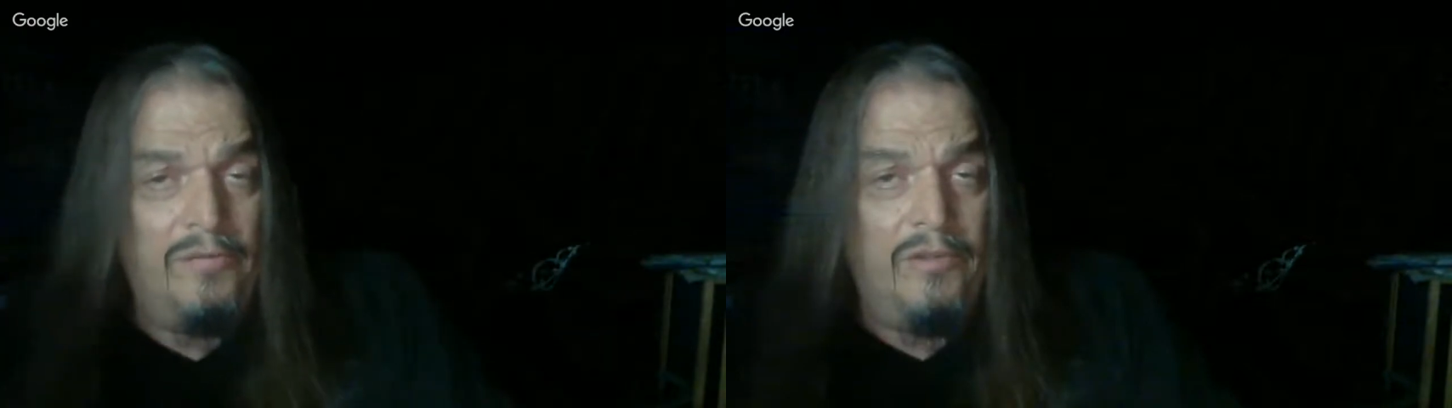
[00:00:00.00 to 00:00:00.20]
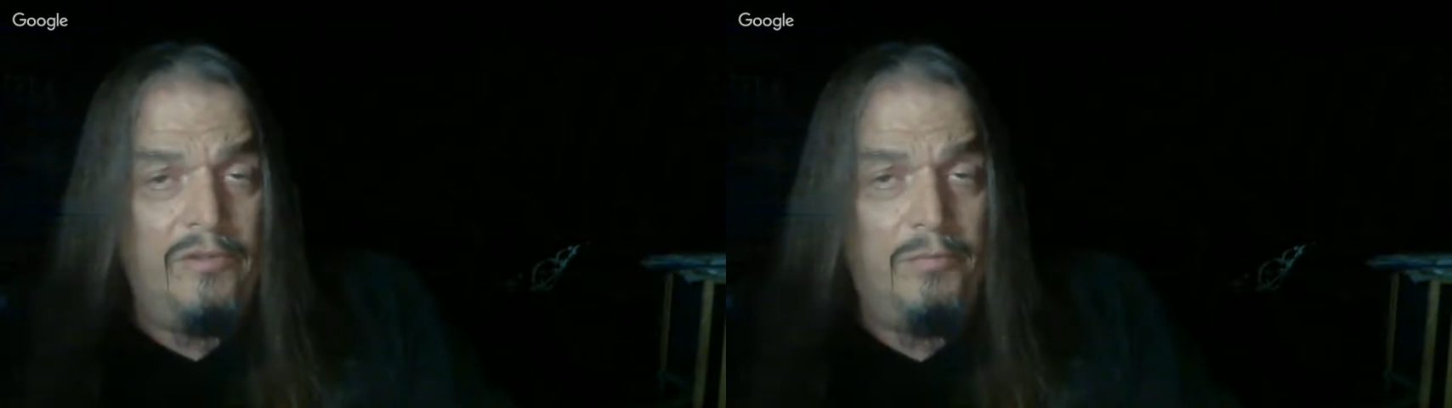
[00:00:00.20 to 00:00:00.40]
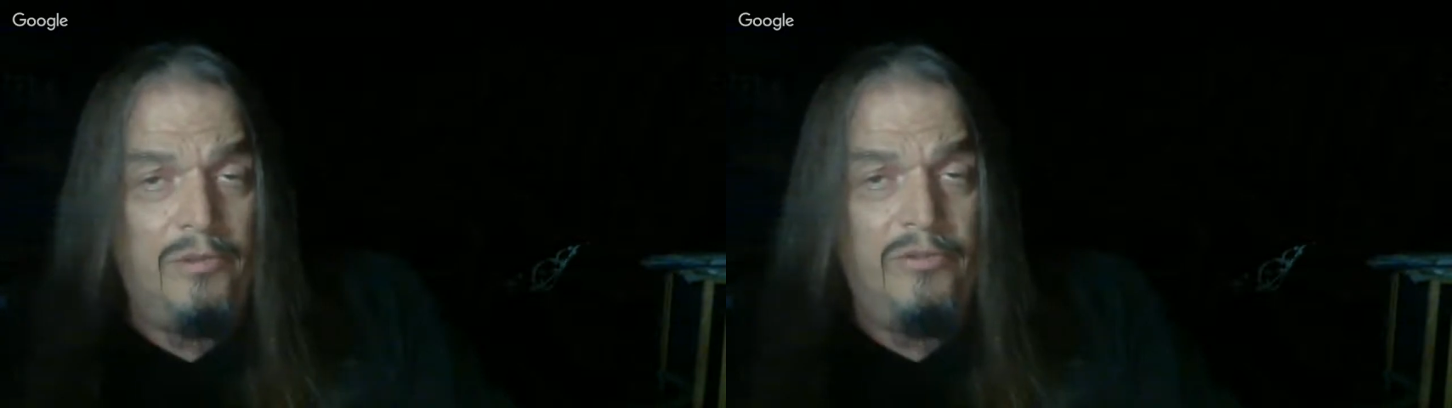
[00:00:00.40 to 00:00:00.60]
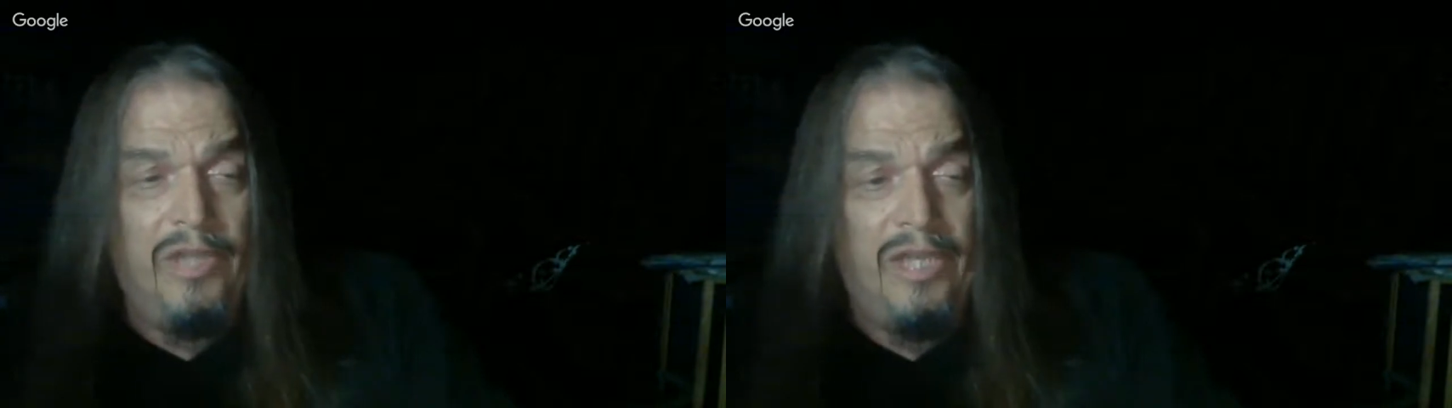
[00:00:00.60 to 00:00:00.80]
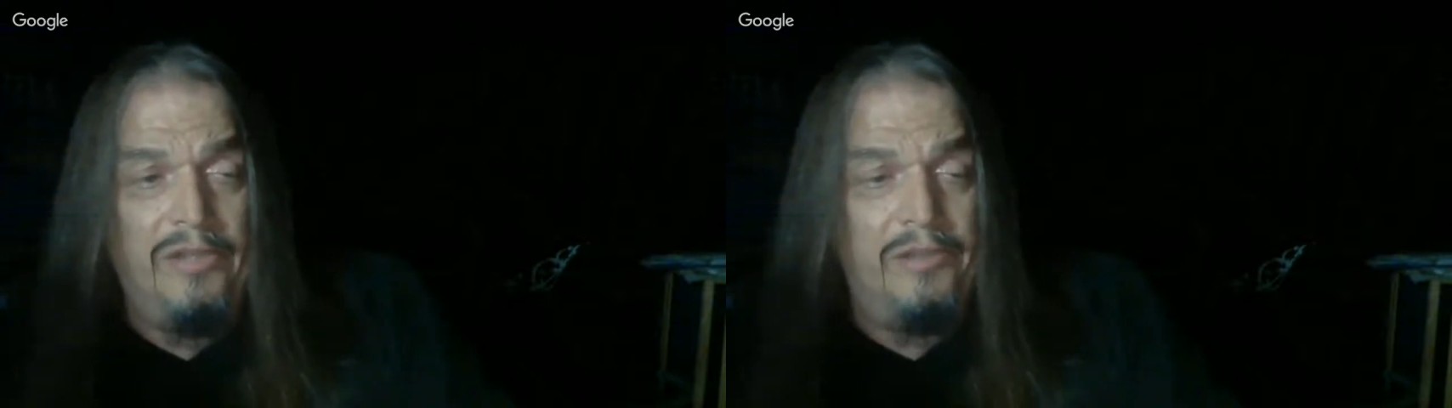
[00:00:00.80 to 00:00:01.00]
it is
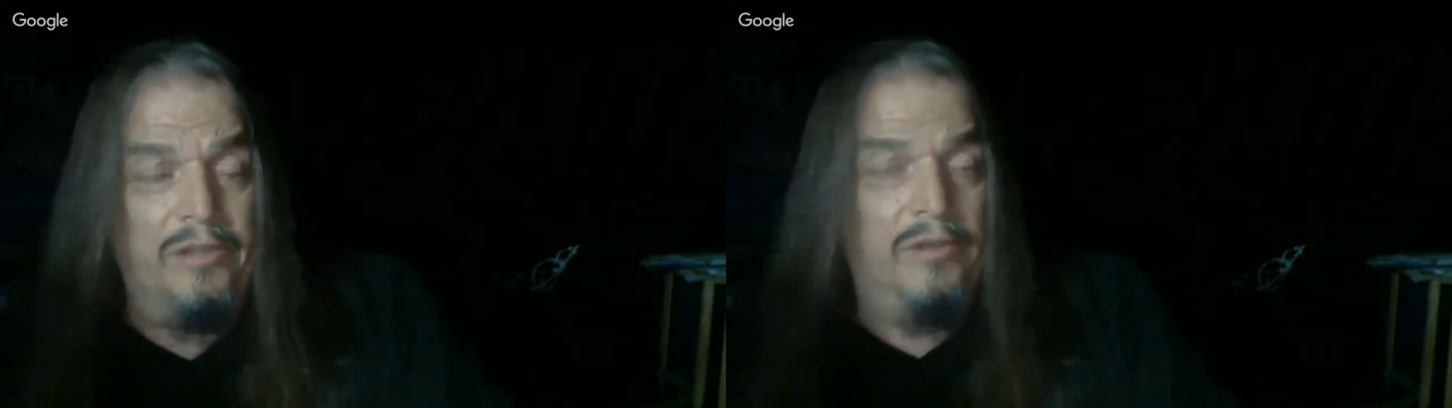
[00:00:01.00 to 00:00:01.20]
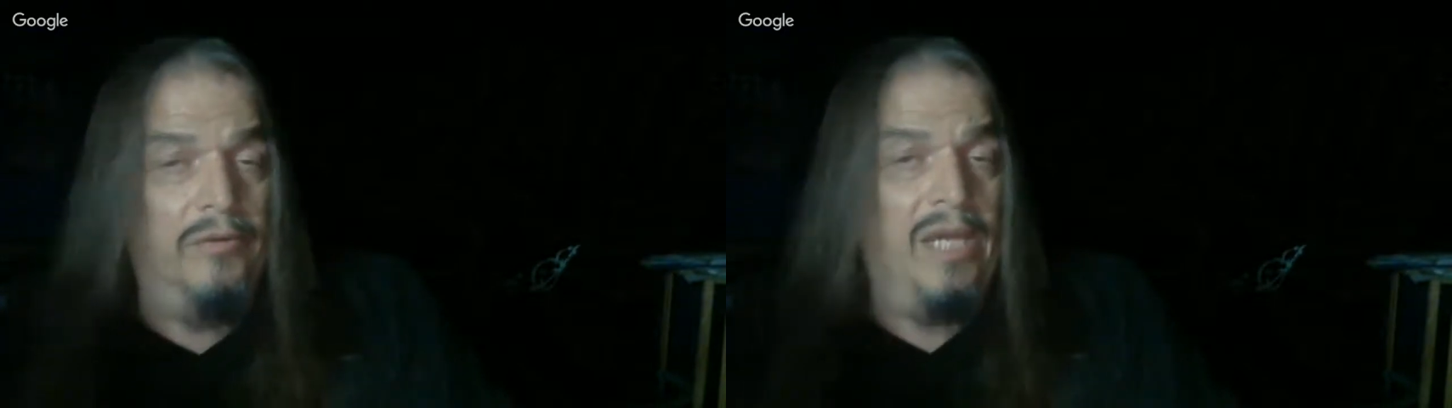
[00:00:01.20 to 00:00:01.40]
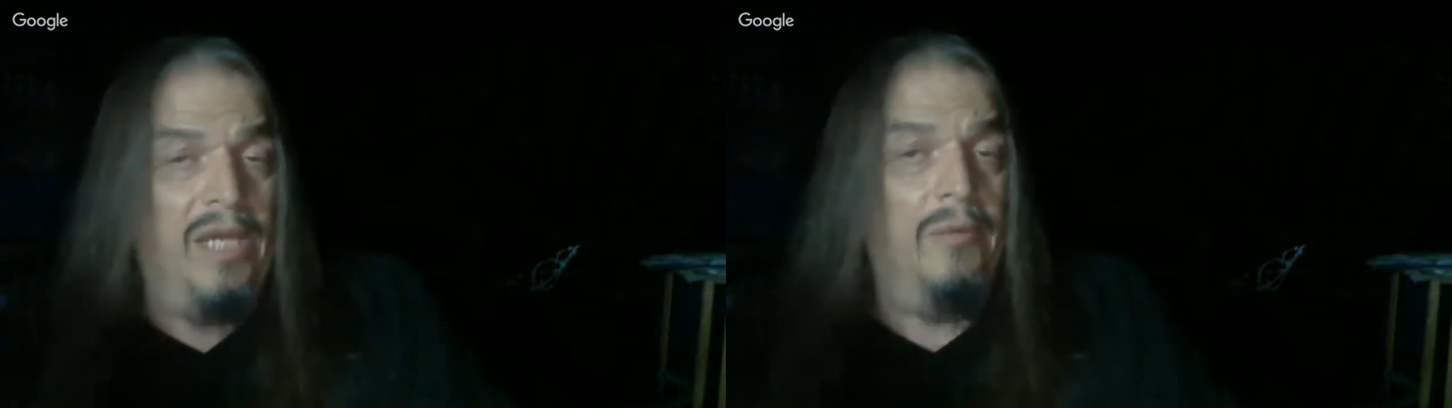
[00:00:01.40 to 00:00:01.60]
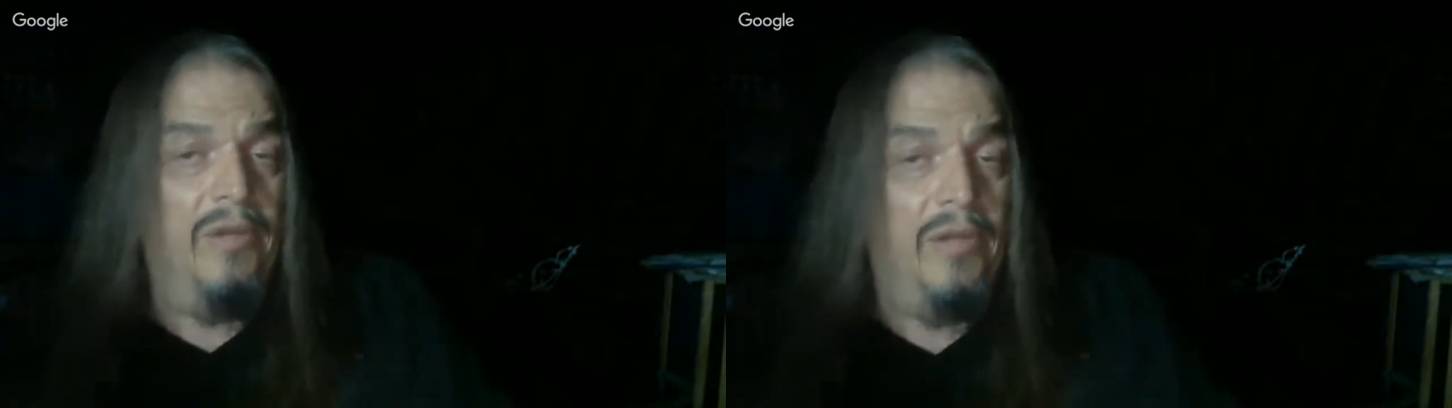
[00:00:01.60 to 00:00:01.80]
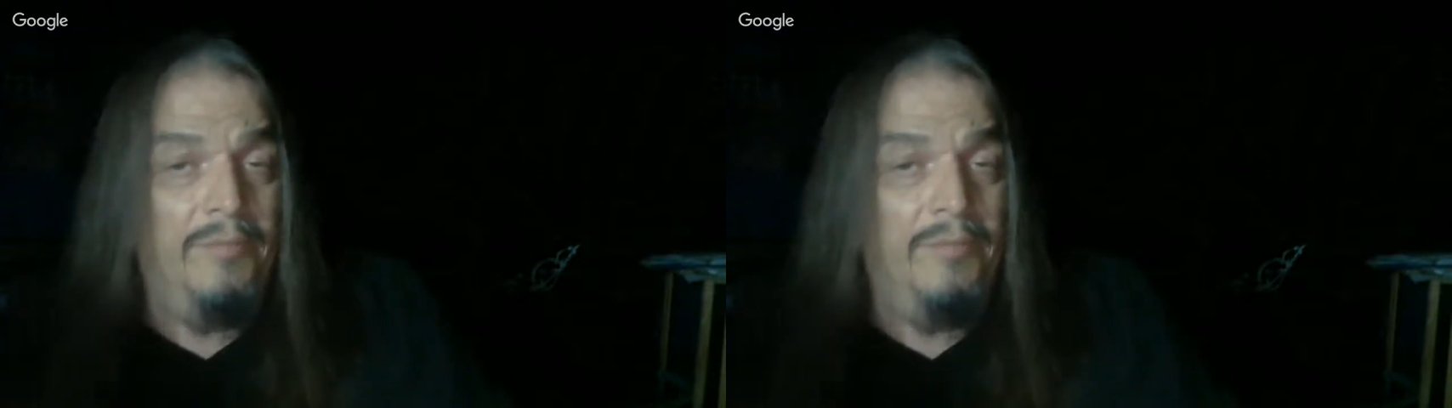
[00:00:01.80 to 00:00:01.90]
bullshit and that they're okay with it.